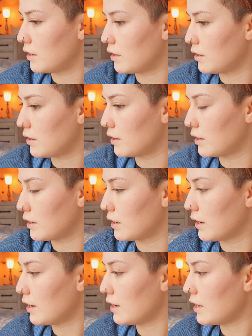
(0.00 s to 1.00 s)
and
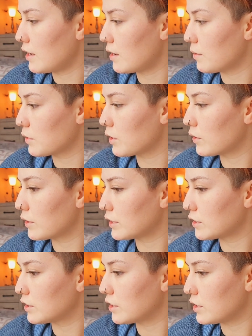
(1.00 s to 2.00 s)
I'm going
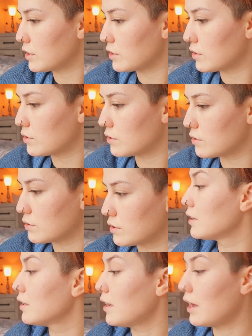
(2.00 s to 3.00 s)
to
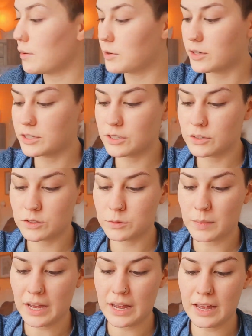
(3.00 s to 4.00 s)
use
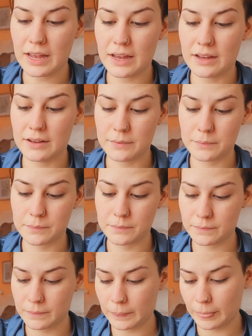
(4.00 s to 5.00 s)
my
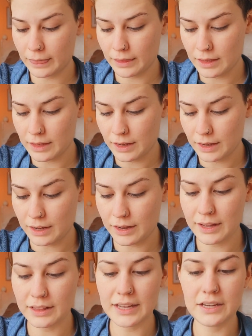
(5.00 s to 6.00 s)

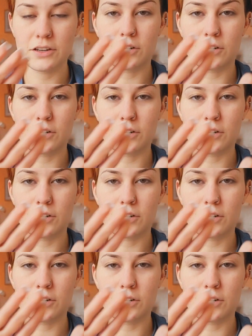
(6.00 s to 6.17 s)
LA Girl